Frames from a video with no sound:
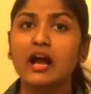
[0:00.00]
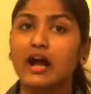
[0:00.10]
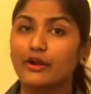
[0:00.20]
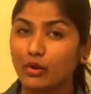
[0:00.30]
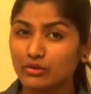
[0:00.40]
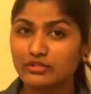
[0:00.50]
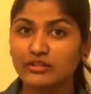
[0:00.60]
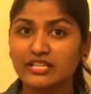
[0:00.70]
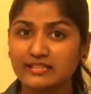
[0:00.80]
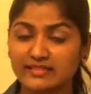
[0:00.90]
and
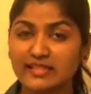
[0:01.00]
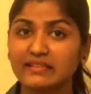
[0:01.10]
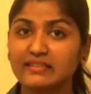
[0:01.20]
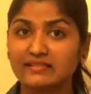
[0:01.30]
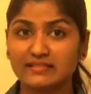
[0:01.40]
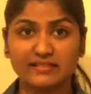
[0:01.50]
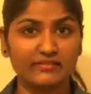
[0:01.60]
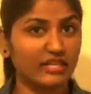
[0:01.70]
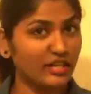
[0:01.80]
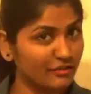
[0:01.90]
also he said this is
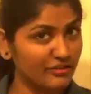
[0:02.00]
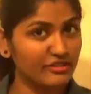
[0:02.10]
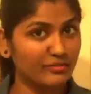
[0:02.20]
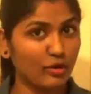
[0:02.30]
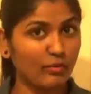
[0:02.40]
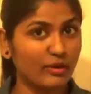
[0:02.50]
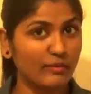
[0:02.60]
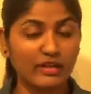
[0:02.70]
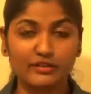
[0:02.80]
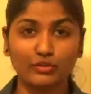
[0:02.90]
our country's
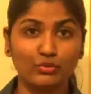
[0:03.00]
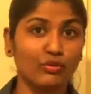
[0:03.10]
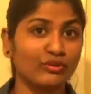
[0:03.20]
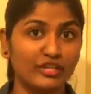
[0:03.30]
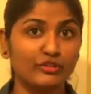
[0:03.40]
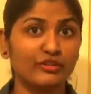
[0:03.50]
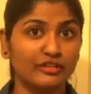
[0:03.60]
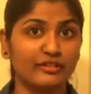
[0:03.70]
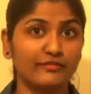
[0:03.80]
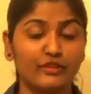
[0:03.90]
problem and you don't need to
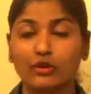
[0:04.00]
interfere.